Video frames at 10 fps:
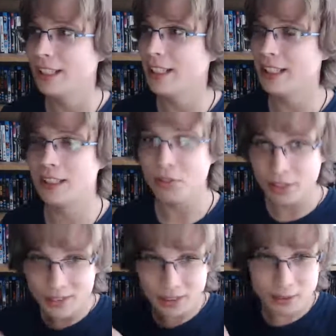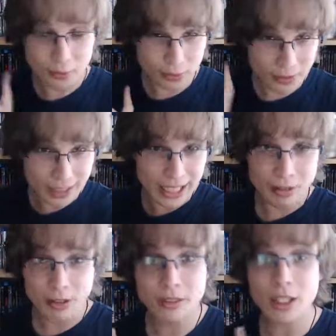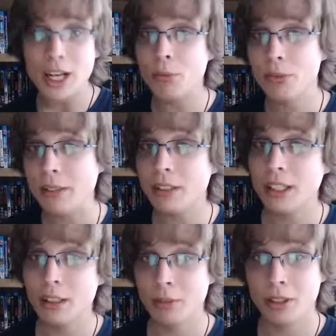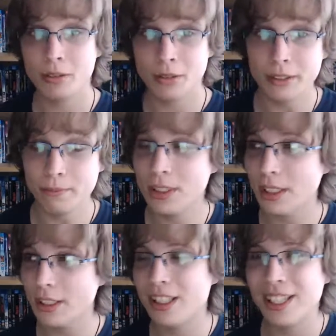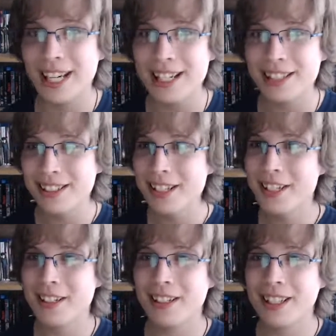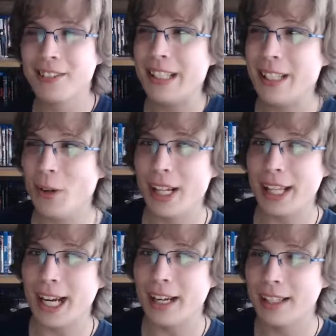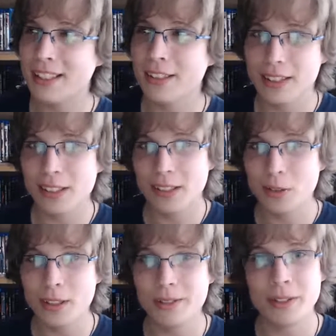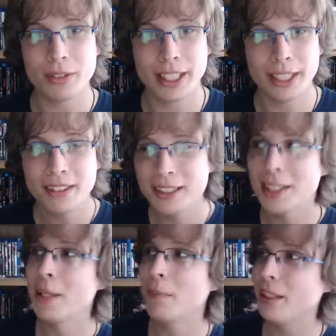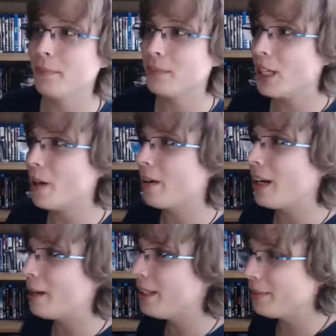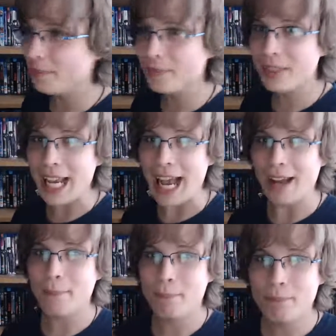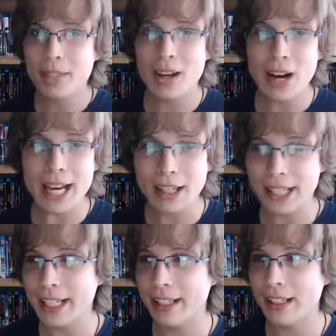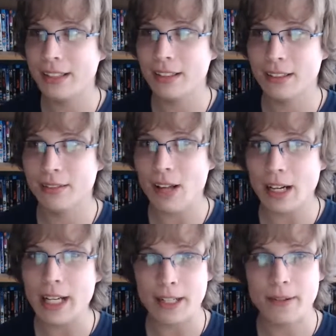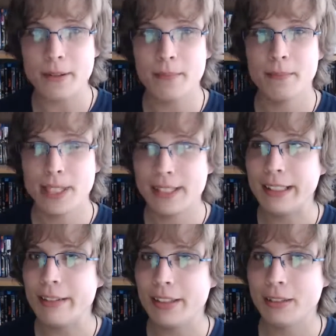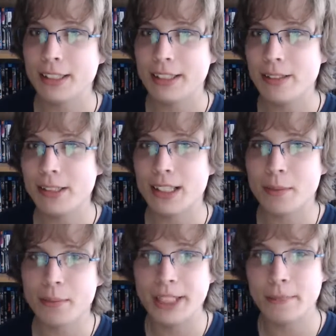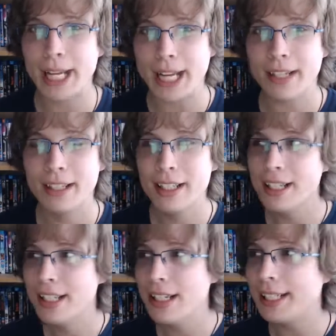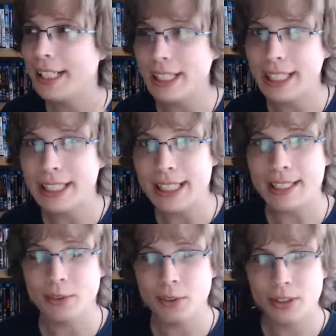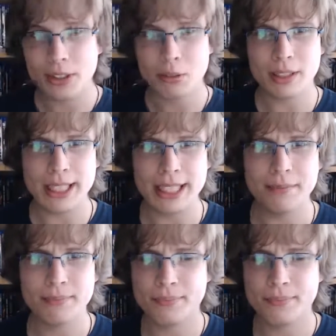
As forever now on, I will name it Gundam Unit 1. So just in case, you're like, why does he call it that? It's because I used to call it as when I was a kid. But no, I mean, yeah. I like Gundam. This series is kind of bringing it back. I like it. It's also quite...